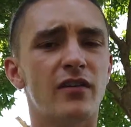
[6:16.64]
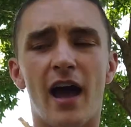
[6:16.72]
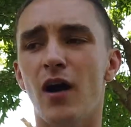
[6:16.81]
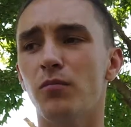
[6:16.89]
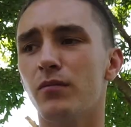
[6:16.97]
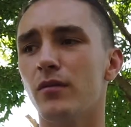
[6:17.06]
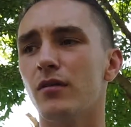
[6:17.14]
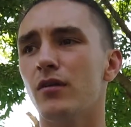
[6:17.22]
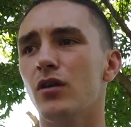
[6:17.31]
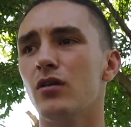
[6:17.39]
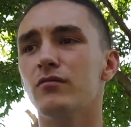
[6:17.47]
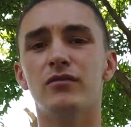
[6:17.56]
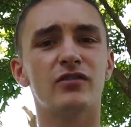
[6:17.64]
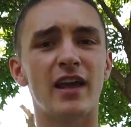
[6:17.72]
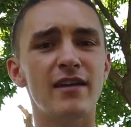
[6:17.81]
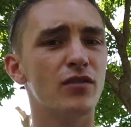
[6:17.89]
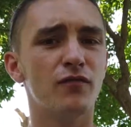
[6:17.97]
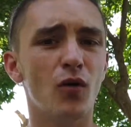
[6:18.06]
to help
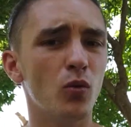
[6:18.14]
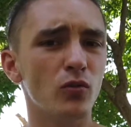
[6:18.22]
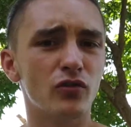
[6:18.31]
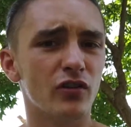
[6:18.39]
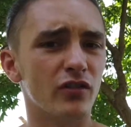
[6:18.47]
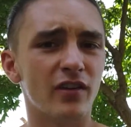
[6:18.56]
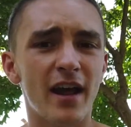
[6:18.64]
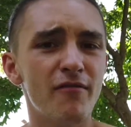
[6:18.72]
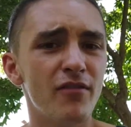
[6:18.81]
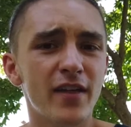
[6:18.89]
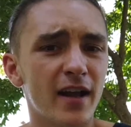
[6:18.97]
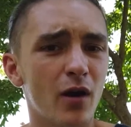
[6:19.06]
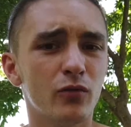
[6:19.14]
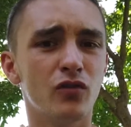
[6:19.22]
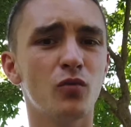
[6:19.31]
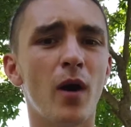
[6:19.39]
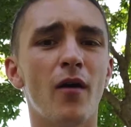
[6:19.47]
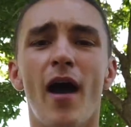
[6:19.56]
save the vultures and everything
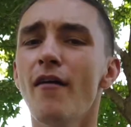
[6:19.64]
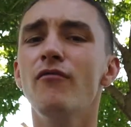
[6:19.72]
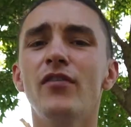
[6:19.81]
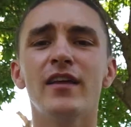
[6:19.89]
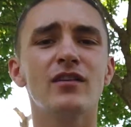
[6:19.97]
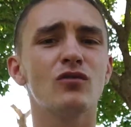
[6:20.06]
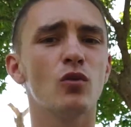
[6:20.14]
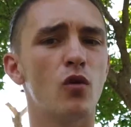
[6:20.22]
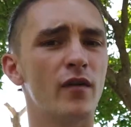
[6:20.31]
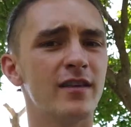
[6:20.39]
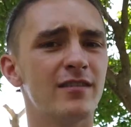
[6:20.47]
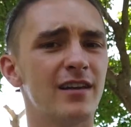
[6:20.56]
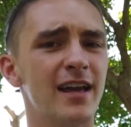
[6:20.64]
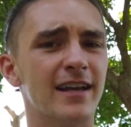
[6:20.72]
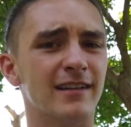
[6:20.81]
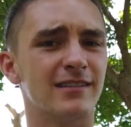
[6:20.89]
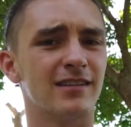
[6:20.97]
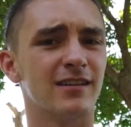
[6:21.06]
else as well. Everything's sort of
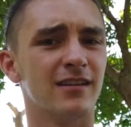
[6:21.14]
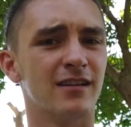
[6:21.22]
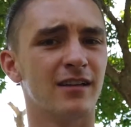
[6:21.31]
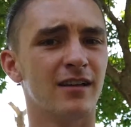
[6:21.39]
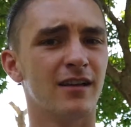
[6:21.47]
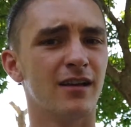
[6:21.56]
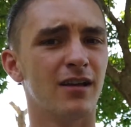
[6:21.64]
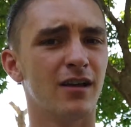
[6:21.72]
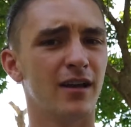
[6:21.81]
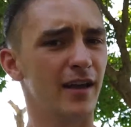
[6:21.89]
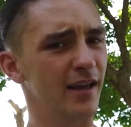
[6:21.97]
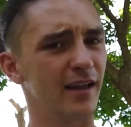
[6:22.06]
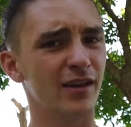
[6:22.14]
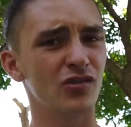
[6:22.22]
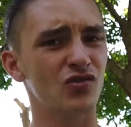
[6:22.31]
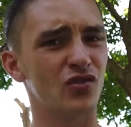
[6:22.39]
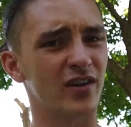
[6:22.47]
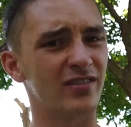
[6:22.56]
interlinked.
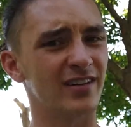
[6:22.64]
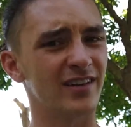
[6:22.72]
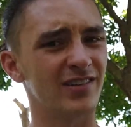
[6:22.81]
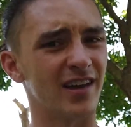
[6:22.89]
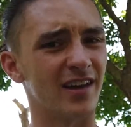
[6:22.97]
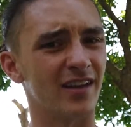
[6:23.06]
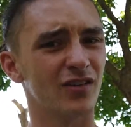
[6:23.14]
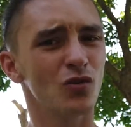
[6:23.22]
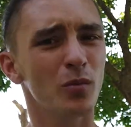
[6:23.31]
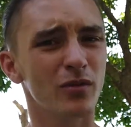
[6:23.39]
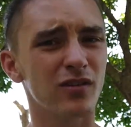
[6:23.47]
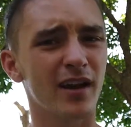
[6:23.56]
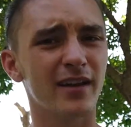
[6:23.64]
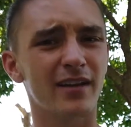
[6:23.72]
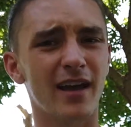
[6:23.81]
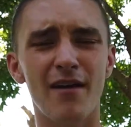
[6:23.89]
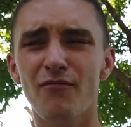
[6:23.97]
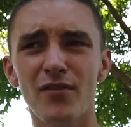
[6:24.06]
Interesting, isn't it? It's almost
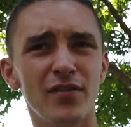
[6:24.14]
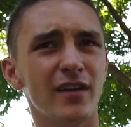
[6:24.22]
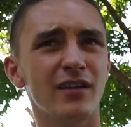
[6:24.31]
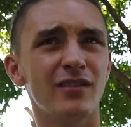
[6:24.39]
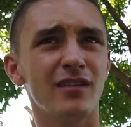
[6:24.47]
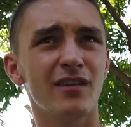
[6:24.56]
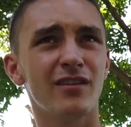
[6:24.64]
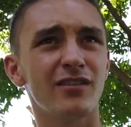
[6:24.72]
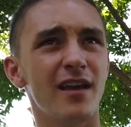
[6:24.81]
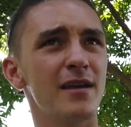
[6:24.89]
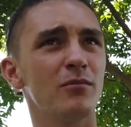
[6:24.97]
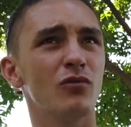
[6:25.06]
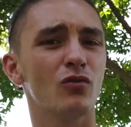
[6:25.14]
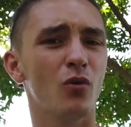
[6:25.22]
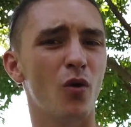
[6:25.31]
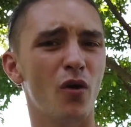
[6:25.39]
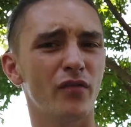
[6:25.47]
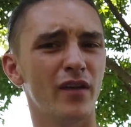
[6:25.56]
like everything's in the same
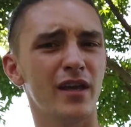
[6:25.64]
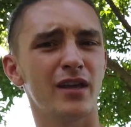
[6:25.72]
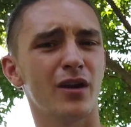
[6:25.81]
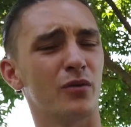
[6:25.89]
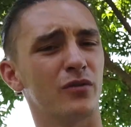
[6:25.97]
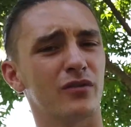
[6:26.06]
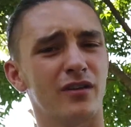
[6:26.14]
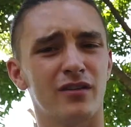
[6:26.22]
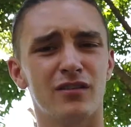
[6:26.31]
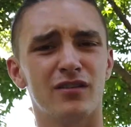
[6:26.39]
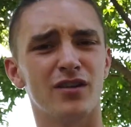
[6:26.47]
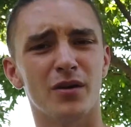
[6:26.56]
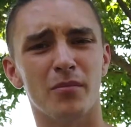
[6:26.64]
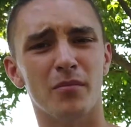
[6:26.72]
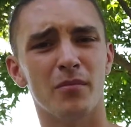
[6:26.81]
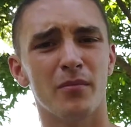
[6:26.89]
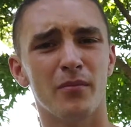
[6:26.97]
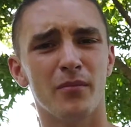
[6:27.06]
sort of ecosystem.